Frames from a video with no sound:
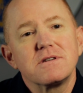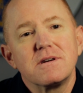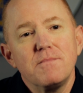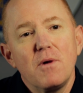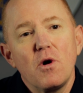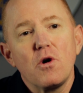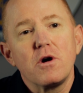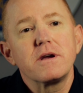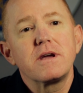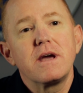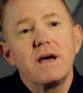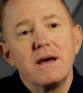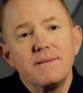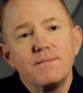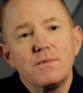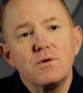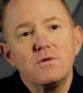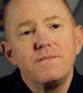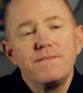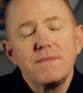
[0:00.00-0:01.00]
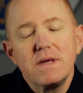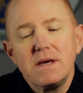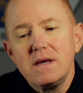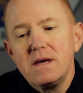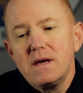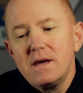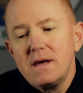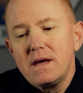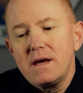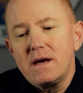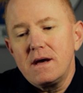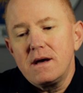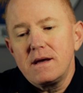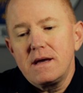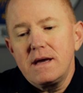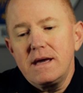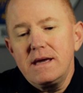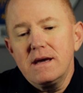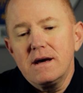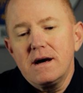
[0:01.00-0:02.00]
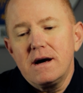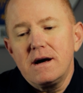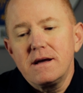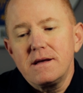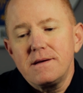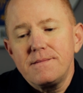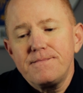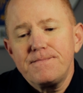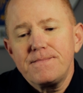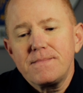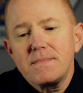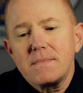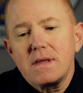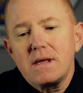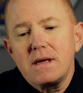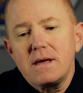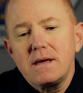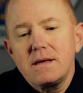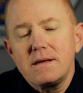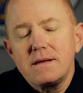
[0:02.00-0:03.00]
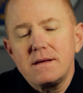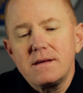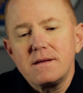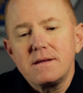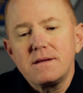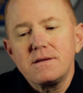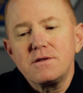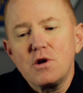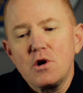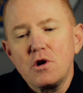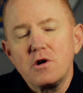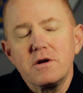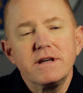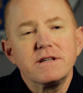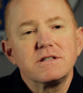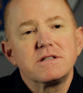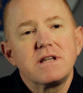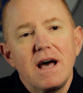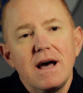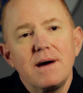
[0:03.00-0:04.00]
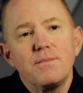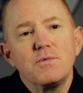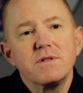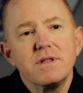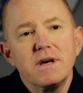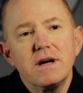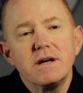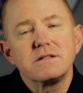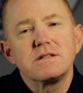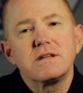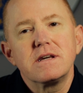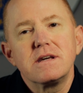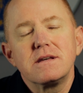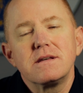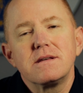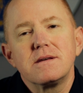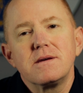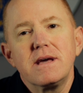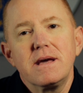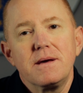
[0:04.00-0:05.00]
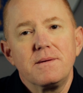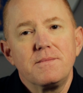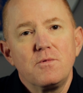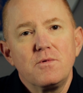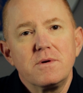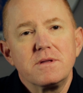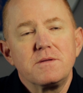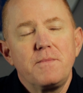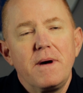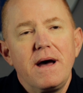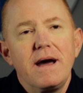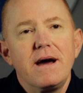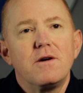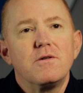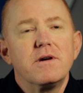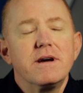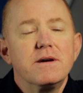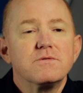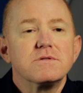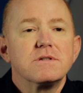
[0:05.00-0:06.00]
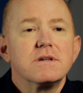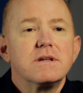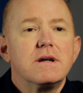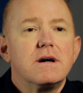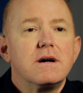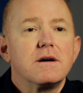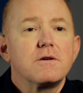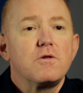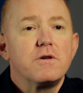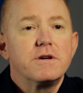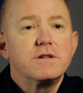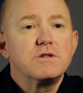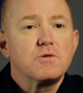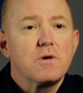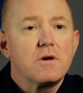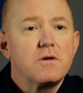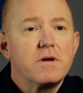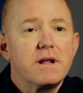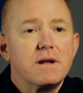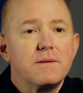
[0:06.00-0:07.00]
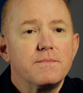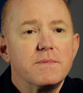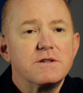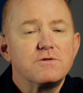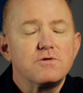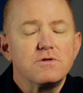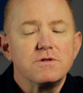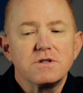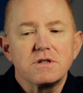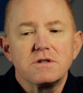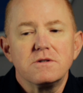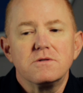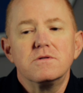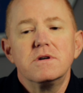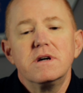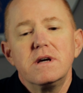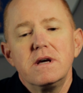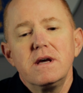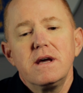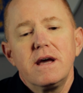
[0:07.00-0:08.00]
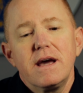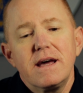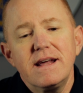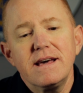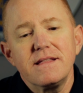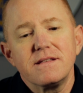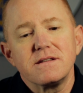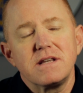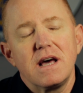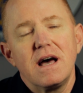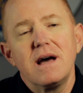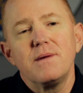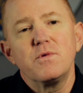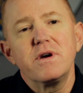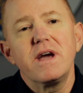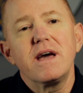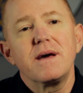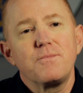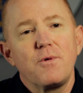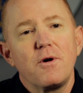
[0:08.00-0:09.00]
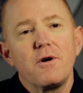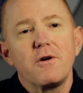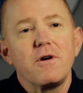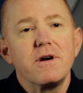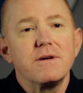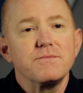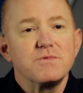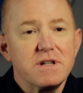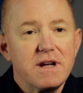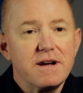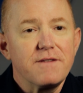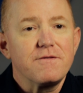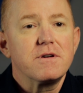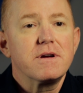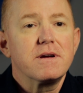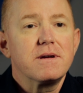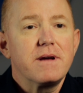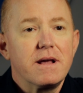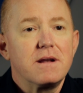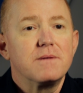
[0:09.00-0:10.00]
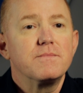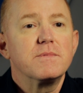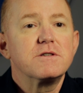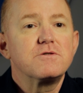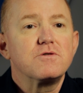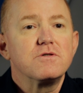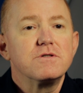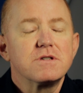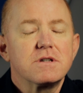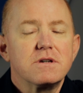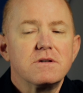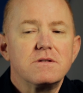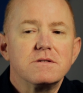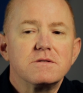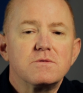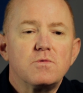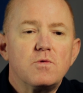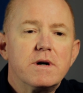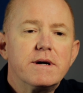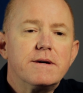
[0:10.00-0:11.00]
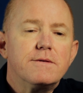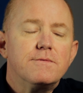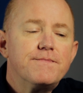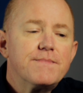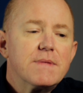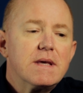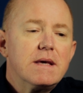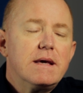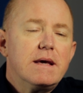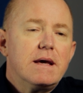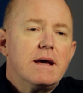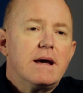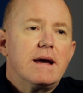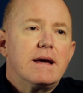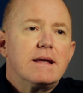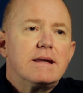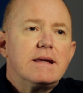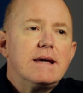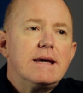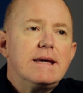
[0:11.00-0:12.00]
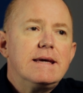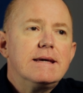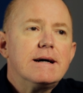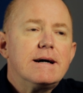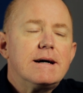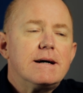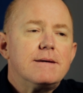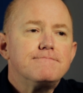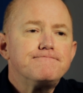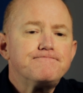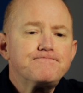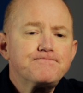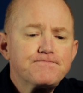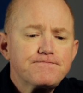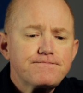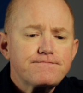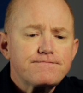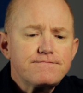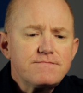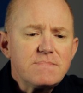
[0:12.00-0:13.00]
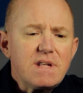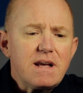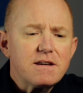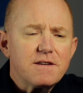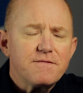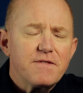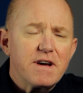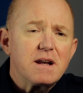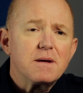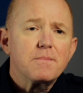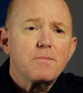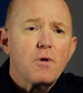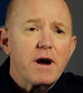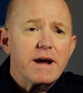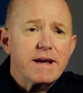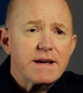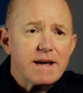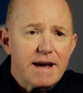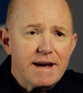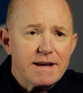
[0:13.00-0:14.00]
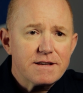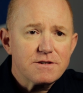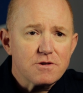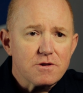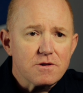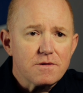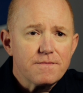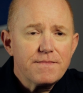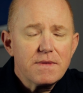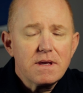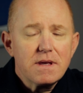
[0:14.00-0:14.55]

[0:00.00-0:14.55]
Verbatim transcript: Kamari Campbell. He, uh, during his time with us, he, at, with PAL, he was at uh, Creech Road Elementary School. And at the time, we had programs in every elementary school as well and he uh, developed brain cancer